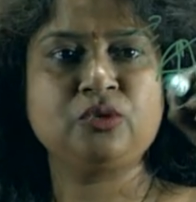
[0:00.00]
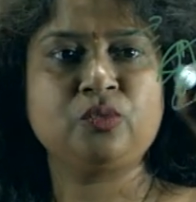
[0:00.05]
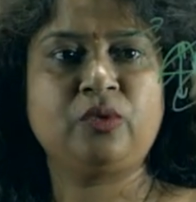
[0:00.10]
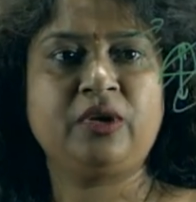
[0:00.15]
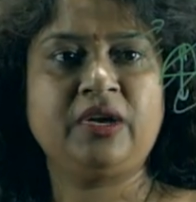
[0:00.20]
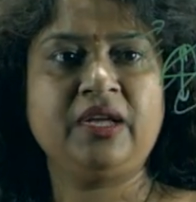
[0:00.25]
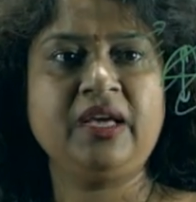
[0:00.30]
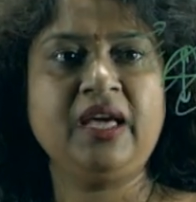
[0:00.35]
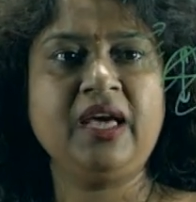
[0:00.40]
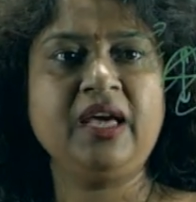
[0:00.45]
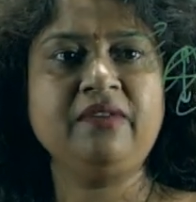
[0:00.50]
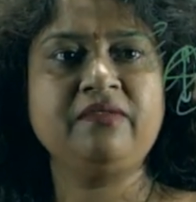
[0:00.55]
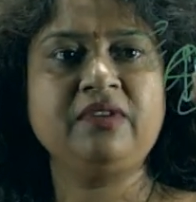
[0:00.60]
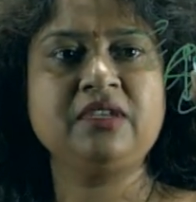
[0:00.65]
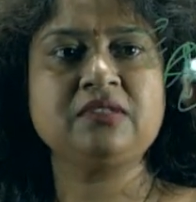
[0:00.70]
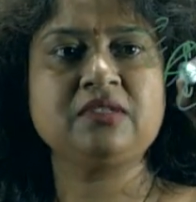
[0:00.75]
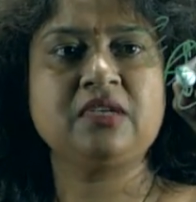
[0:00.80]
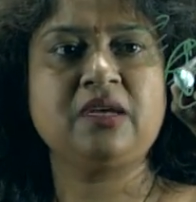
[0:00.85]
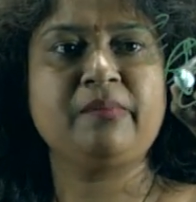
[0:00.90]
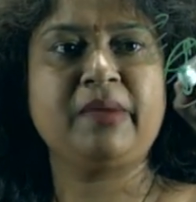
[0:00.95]
what I have
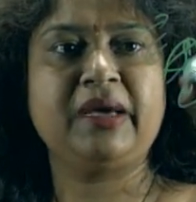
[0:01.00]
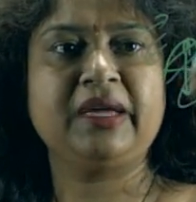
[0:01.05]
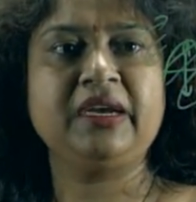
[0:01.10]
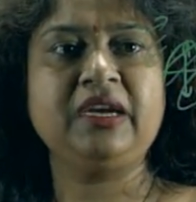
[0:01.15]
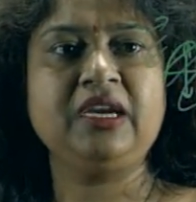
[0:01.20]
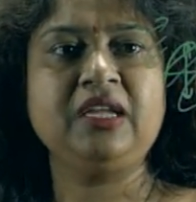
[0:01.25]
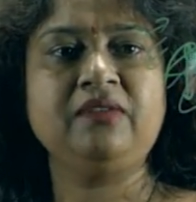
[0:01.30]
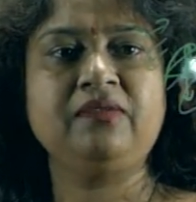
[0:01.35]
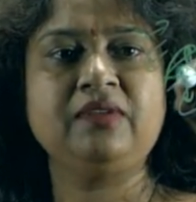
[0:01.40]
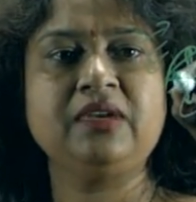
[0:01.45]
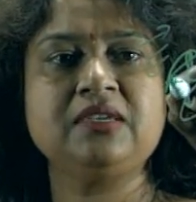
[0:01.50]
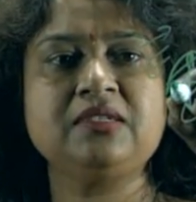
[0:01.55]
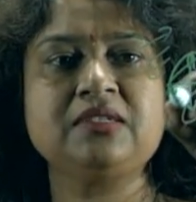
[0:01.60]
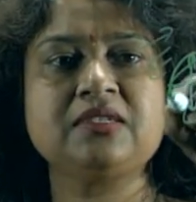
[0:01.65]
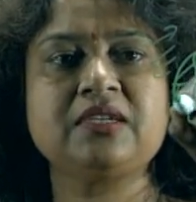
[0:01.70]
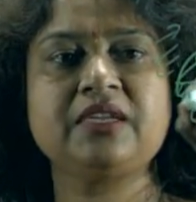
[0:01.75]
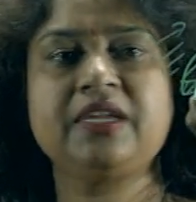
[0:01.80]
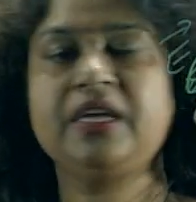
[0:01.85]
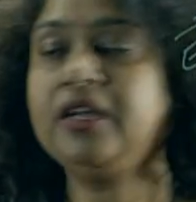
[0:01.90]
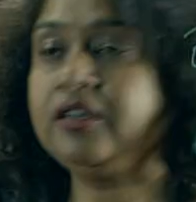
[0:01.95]
is a magnetic field is
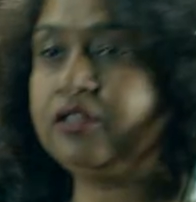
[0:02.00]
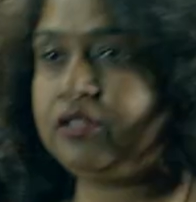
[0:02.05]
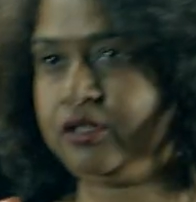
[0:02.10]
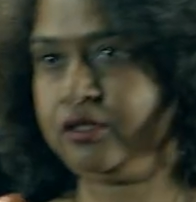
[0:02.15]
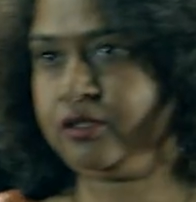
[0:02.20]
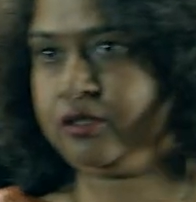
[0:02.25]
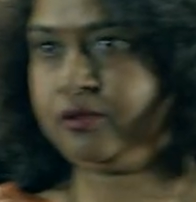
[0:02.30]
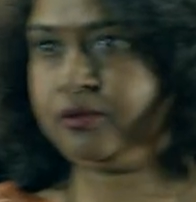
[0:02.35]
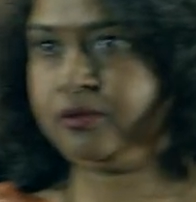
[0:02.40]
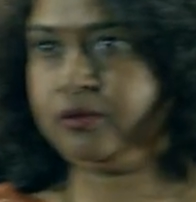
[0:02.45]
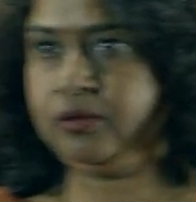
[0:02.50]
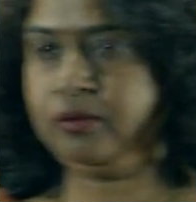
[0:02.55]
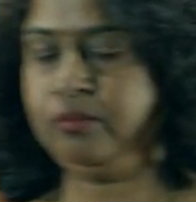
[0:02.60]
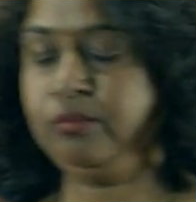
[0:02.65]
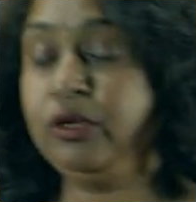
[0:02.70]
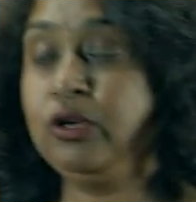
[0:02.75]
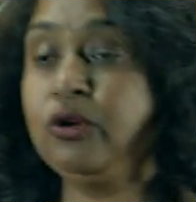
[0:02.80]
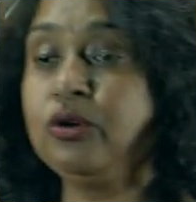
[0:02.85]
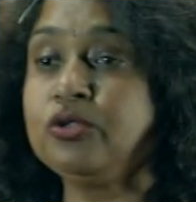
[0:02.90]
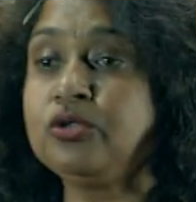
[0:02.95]
created
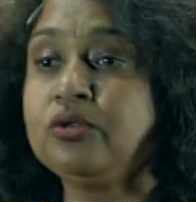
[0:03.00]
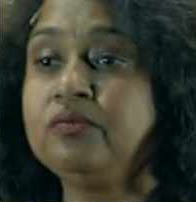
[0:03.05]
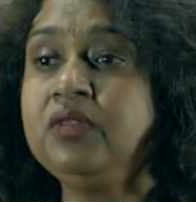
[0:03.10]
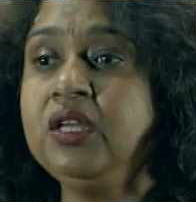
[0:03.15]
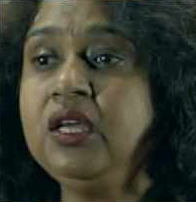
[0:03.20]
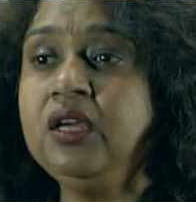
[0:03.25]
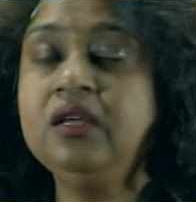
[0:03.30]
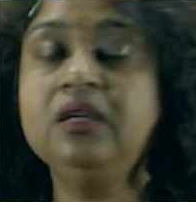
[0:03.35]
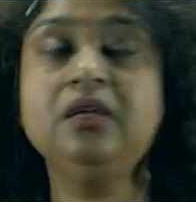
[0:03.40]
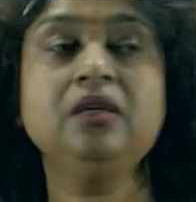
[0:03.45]
because of the